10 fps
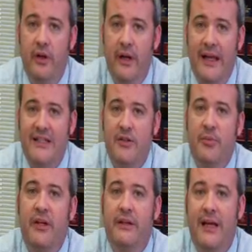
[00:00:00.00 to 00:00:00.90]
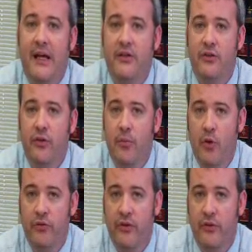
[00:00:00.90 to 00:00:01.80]
then it has to be attached to the
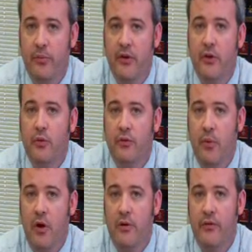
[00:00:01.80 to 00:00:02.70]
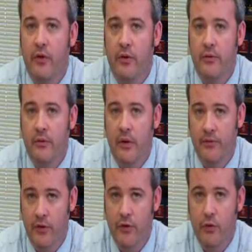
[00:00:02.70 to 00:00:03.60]
most conspicuous part of your
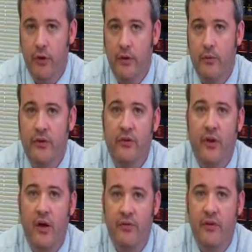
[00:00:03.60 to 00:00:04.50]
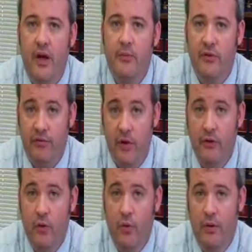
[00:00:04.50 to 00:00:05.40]
unit, which is oftentimes your
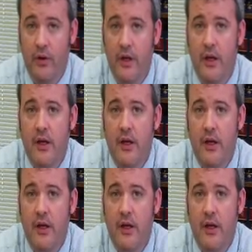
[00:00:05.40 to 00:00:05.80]
front door.